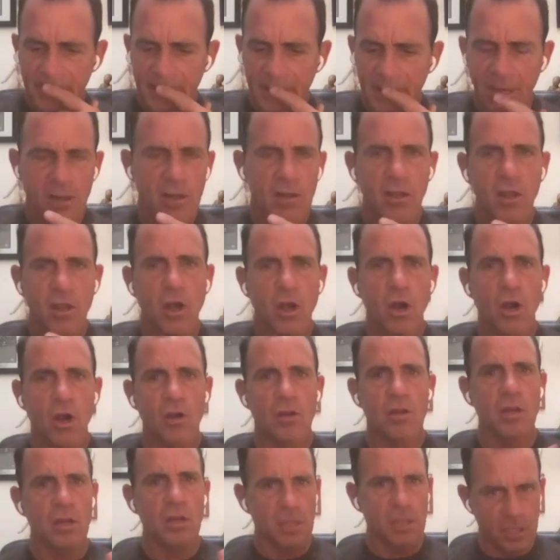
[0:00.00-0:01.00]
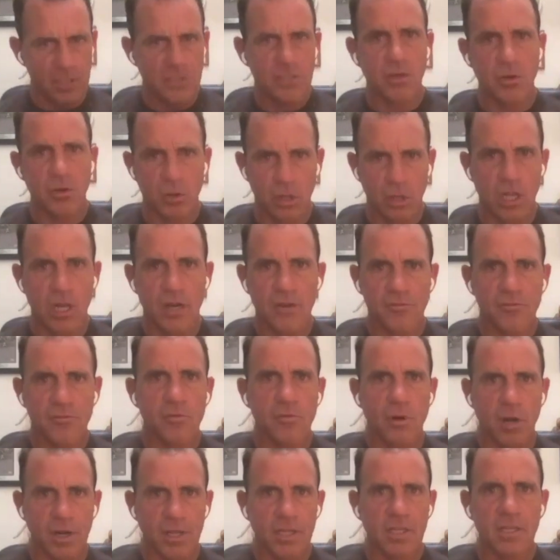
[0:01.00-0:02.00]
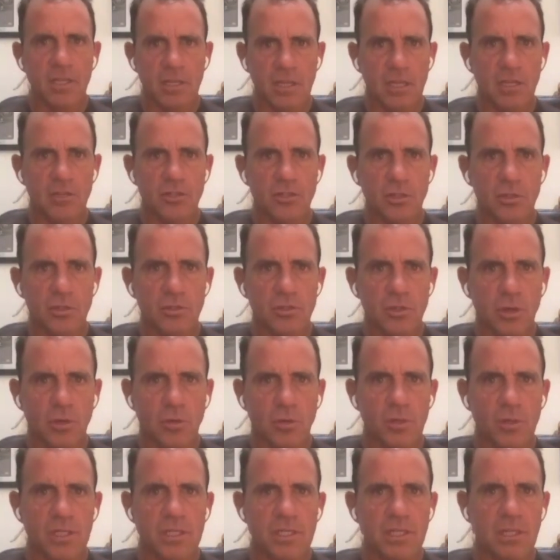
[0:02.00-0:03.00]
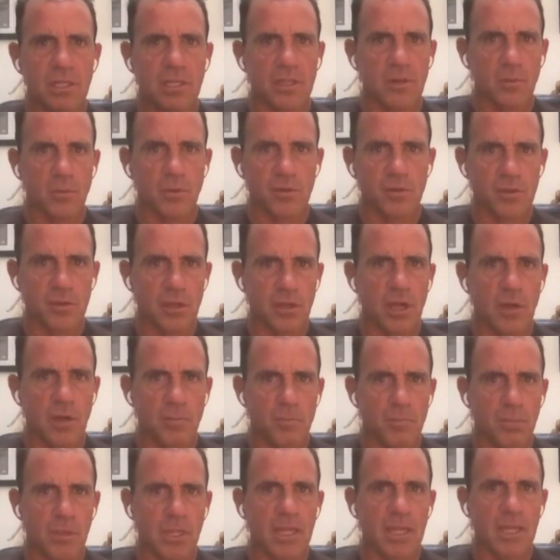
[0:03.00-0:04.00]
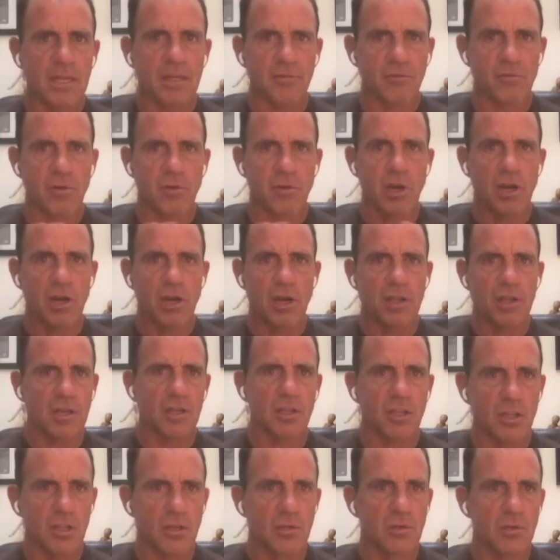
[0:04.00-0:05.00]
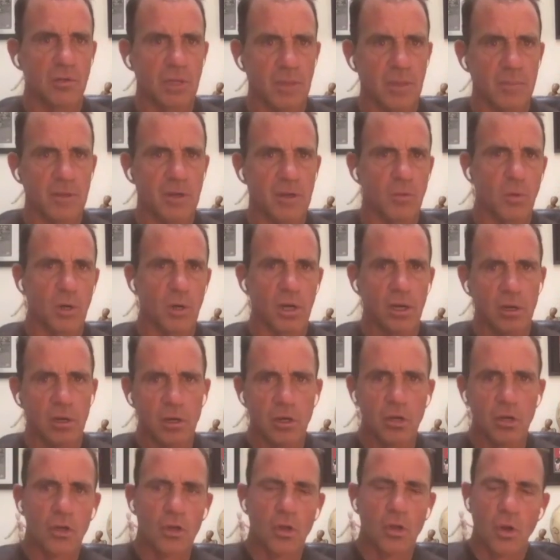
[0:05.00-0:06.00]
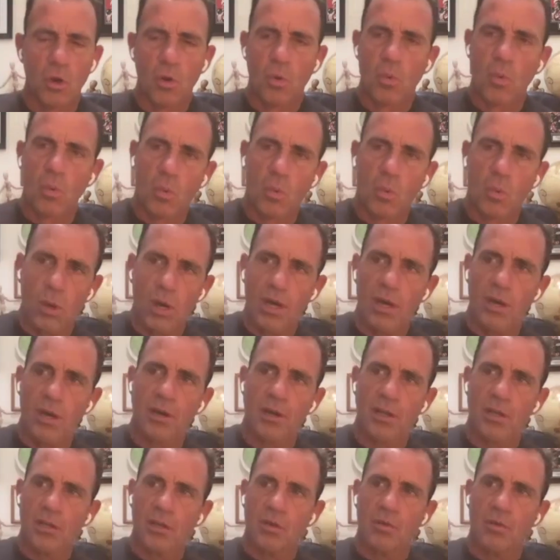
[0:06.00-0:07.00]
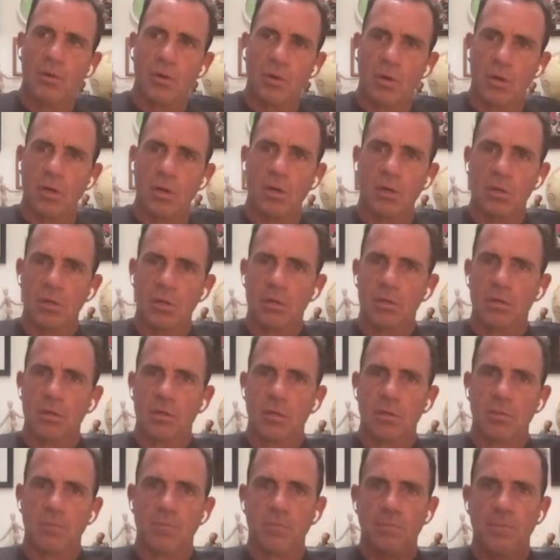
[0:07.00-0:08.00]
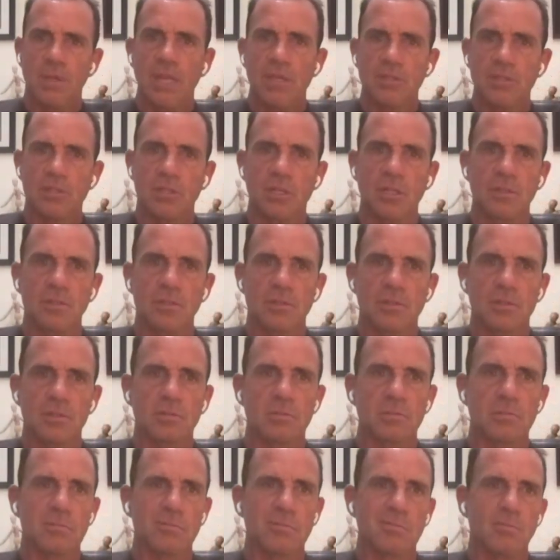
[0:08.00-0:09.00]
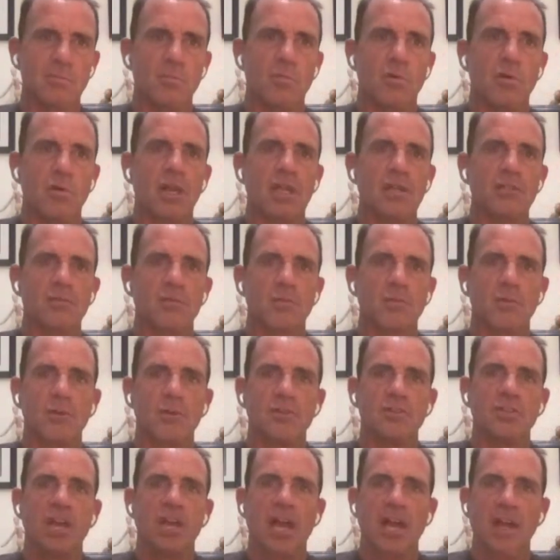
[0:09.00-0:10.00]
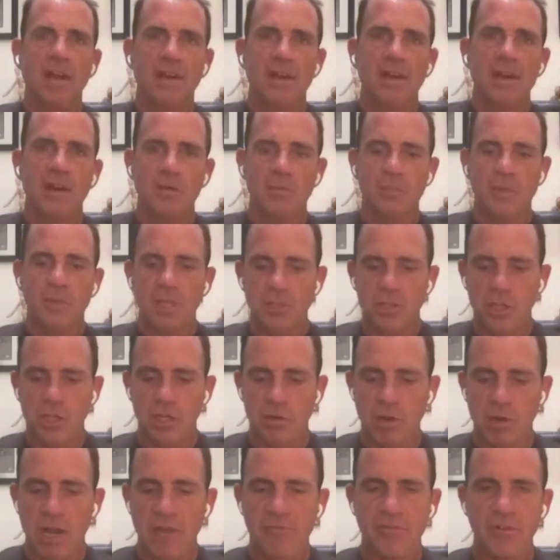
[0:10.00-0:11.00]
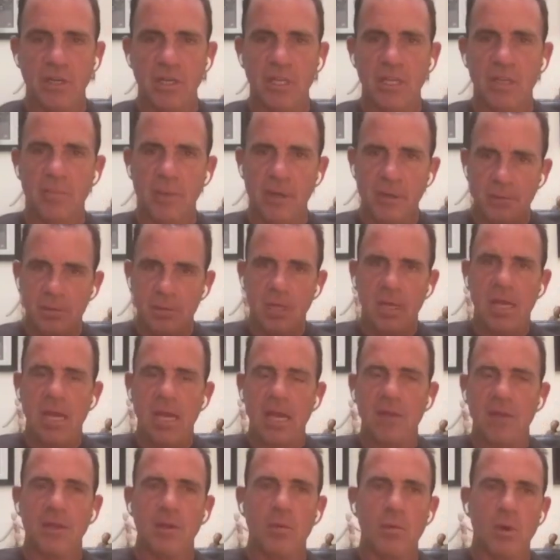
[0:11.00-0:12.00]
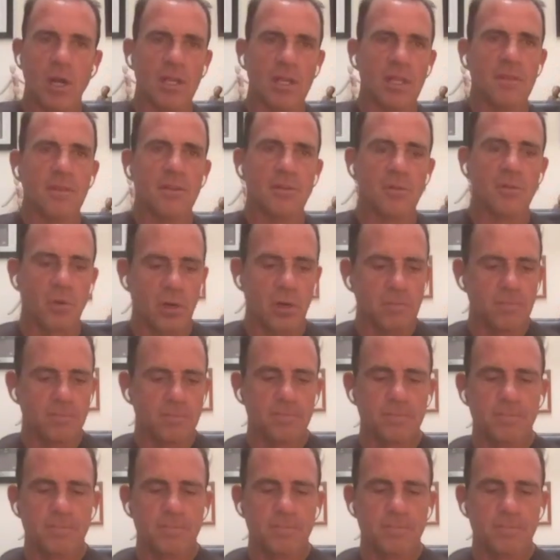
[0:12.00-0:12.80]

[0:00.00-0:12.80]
are is there a lot of chronic issues, or are we dealing with a blend of chronic and acute? I mean, where do your patients more or less reside? And I don't mean geographically, but how they walk in the door.